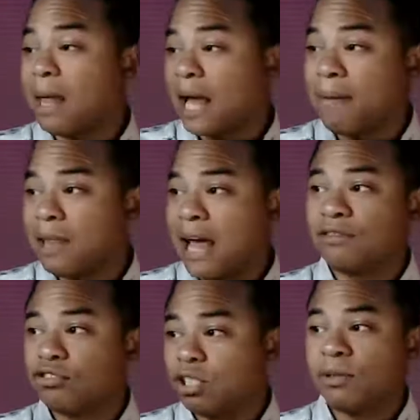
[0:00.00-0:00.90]
like I'm
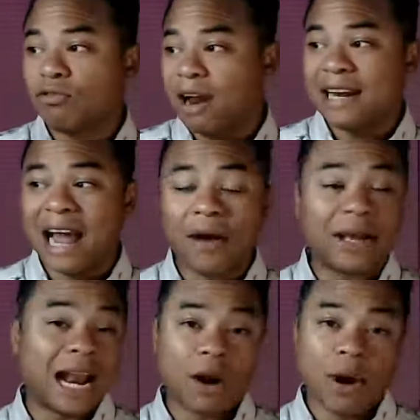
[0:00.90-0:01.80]
live streaming right now,
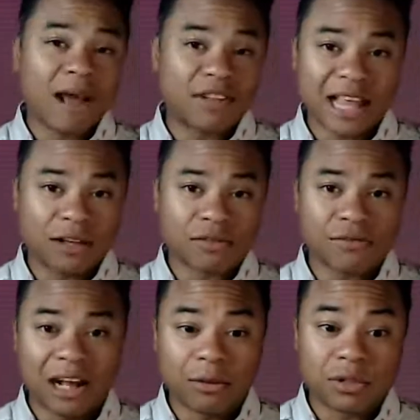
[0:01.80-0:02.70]
and I don't have 1,000
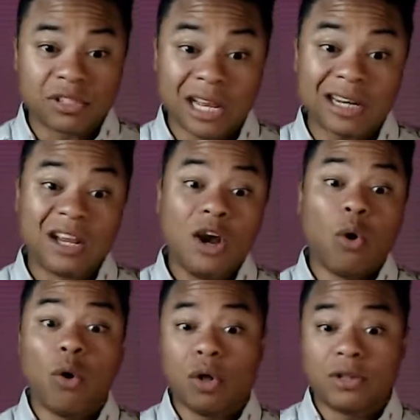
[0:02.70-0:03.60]
followers yet
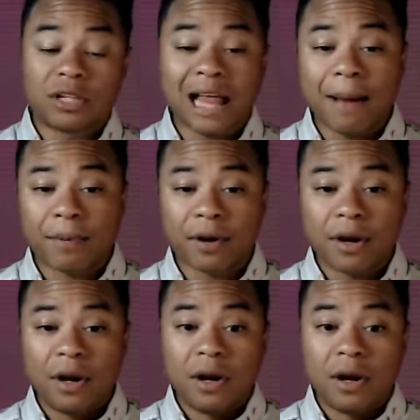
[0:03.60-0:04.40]
on Clapper.